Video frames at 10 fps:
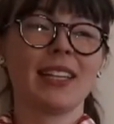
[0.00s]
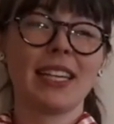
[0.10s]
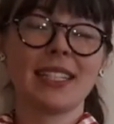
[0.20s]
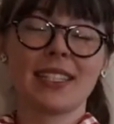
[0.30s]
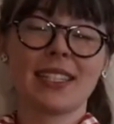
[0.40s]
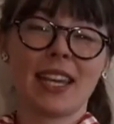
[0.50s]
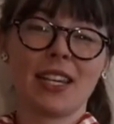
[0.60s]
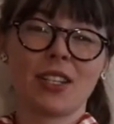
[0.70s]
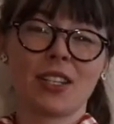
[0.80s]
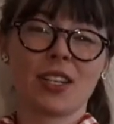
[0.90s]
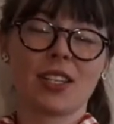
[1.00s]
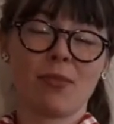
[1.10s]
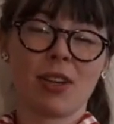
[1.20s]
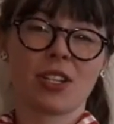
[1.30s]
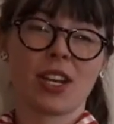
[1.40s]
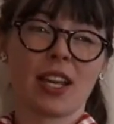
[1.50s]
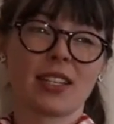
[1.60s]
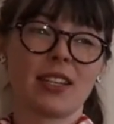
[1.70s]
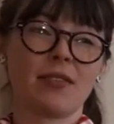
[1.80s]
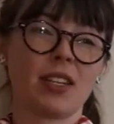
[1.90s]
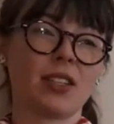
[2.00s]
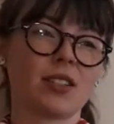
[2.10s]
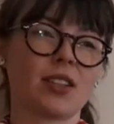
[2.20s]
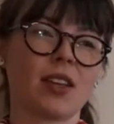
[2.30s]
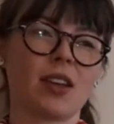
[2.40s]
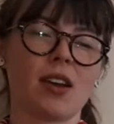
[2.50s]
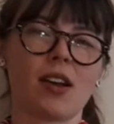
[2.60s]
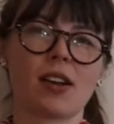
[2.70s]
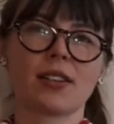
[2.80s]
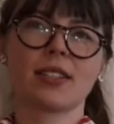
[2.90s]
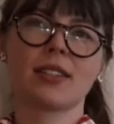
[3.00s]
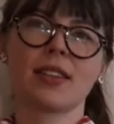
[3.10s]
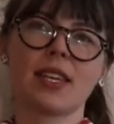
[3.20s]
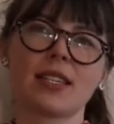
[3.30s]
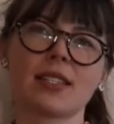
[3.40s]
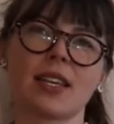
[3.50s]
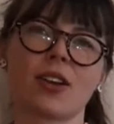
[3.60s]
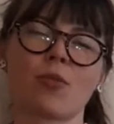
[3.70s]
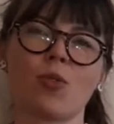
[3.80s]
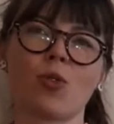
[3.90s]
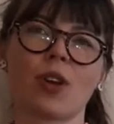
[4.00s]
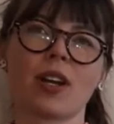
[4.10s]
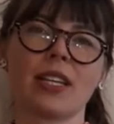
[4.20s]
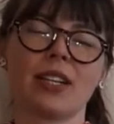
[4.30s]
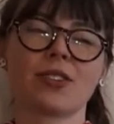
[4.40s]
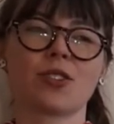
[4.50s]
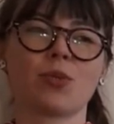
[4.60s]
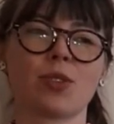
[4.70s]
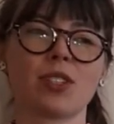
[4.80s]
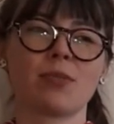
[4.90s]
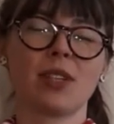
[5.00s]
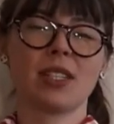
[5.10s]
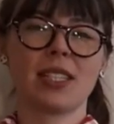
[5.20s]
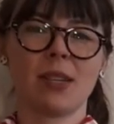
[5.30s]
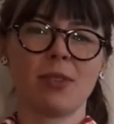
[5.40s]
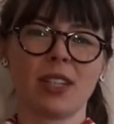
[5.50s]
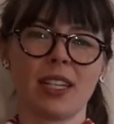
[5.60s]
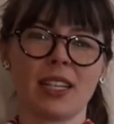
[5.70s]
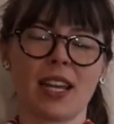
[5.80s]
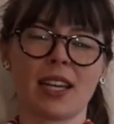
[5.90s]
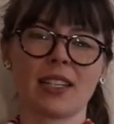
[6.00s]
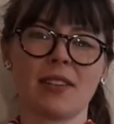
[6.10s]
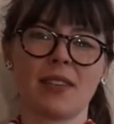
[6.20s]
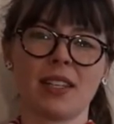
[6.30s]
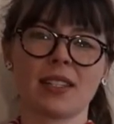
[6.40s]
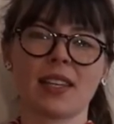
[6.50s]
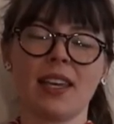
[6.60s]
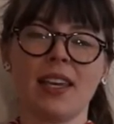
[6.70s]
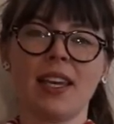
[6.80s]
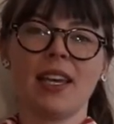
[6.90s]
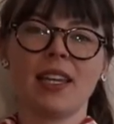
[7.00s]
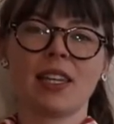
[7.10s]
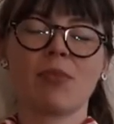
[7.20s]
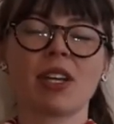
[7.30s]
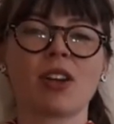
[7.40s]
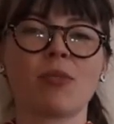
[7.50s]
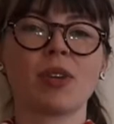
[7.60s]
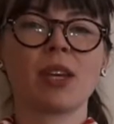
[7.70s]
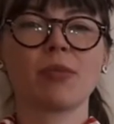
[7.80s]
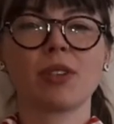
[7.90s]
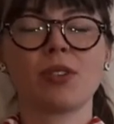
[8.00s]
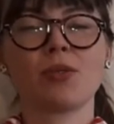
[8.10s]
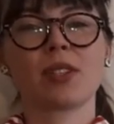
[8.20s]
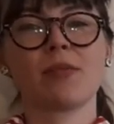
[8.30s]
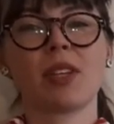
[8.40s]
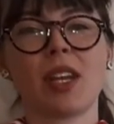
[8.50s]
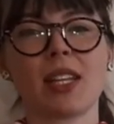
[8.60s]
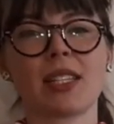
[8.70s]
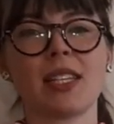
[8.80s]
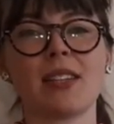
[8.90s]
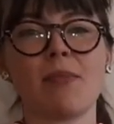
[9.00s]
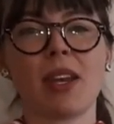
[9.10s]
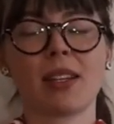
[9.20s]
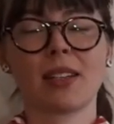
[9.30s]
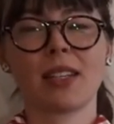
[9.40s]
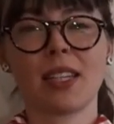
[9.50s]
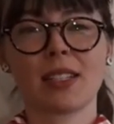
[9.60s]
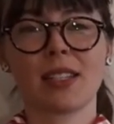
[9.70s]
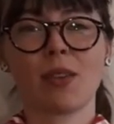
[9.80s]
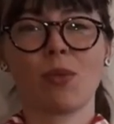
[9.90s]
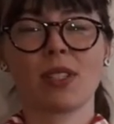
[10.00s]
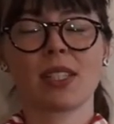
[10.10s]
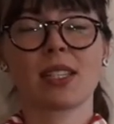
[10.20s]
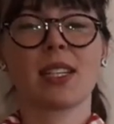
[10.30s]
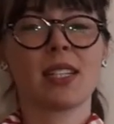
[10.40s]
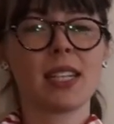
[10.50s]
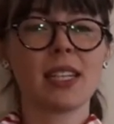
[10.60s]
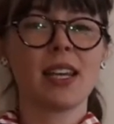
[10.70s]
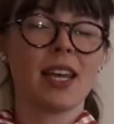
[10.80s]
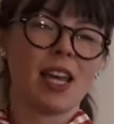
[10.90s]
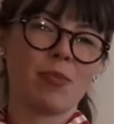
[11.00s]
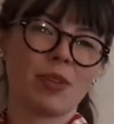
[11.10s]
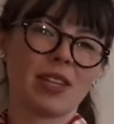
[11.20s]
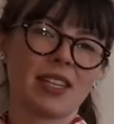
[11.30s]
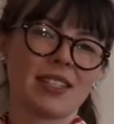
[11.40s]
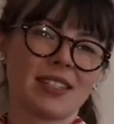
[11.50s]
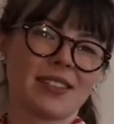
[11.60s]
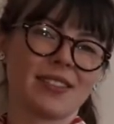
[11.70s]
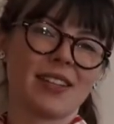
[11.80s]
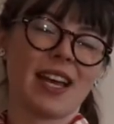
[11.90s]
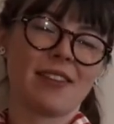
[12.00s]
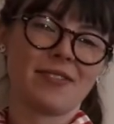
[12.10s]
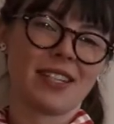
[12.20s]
Late stage dementia activities are things that are more geared towards being stimulating activities. They might not be able to do something as independently as they once did, but they still have